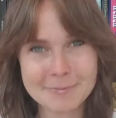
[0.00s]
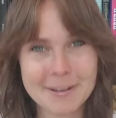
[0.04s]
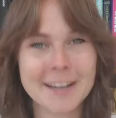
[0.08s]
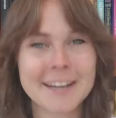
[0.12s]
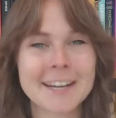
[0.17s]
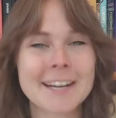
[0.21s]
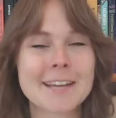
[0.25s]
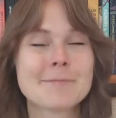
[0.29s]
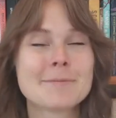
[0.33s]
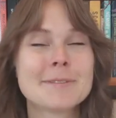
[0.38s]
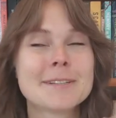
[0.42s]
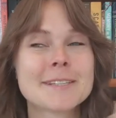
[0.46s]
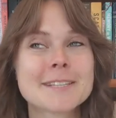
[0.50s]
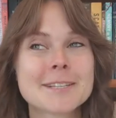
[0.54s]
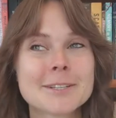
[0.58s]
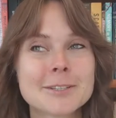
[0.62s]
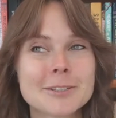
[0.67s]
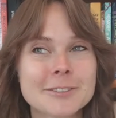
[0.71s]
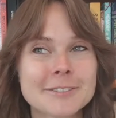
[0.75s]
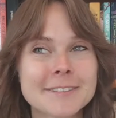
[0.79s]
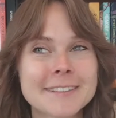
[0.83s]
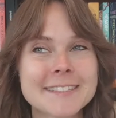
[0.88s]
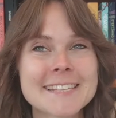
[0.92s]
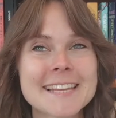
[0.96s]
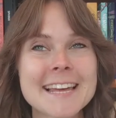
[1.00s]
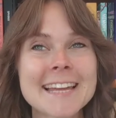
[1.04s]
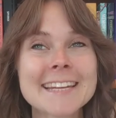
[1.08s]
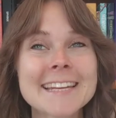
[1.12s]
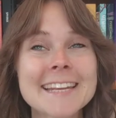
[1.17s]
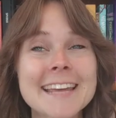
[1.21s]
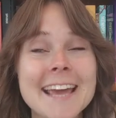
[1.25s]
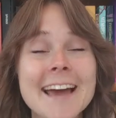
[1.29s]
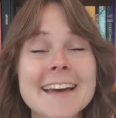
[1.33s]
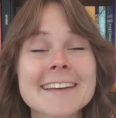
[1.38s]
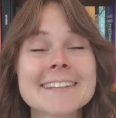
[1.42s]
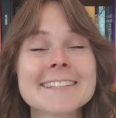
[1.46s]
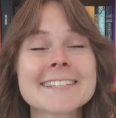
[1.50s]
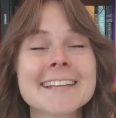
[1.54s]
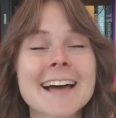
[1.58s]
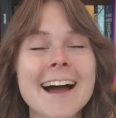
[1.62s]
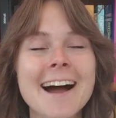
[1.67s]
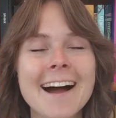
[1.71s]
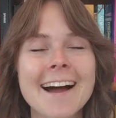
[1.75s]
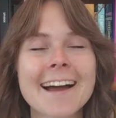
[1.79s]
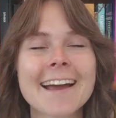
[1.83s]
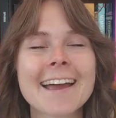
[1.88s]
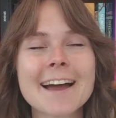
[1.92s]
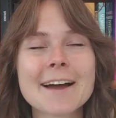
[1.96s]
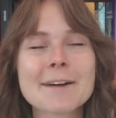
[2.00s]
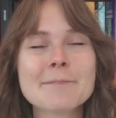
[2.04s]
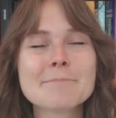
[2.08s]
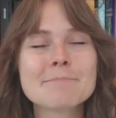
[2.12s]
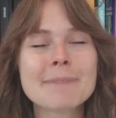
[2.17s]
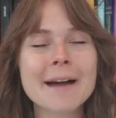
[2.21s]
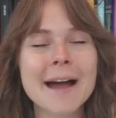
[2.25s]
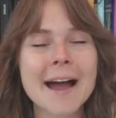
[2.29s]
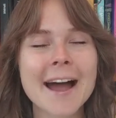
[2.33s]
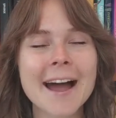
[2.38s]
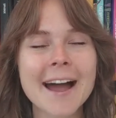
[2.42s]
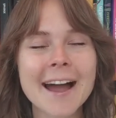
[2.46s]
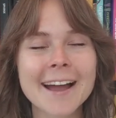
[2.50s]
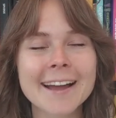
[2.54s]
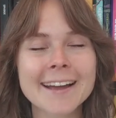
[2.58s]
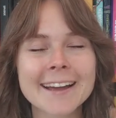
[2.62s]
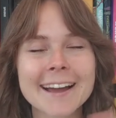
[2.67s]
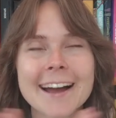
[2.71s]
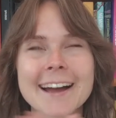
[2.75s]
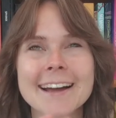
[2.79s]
My name is Lovis, and yes, I am back.